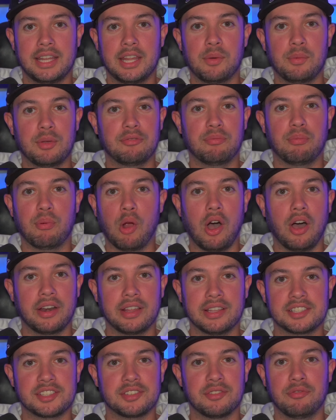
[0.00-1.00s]
And then we've
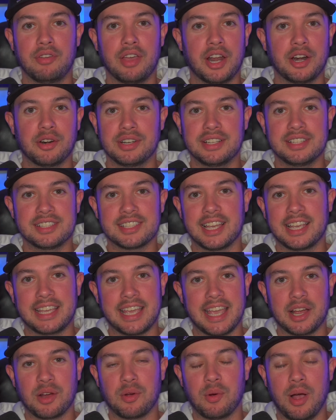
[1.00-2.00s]
brought in some veterans like
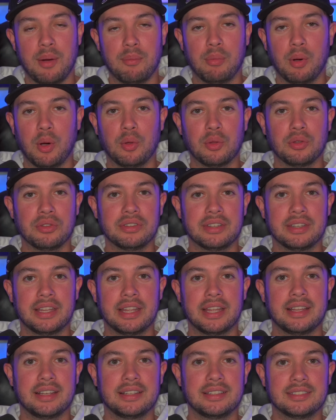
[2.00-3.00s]
Anquan Boldin
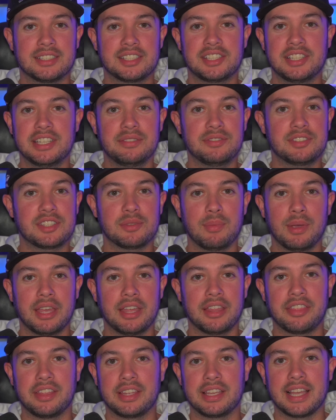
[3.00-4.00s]
and Steve
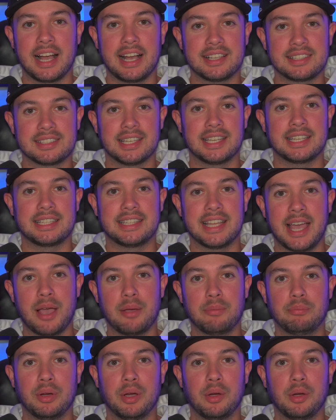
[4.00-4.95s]
Smith and guys like that.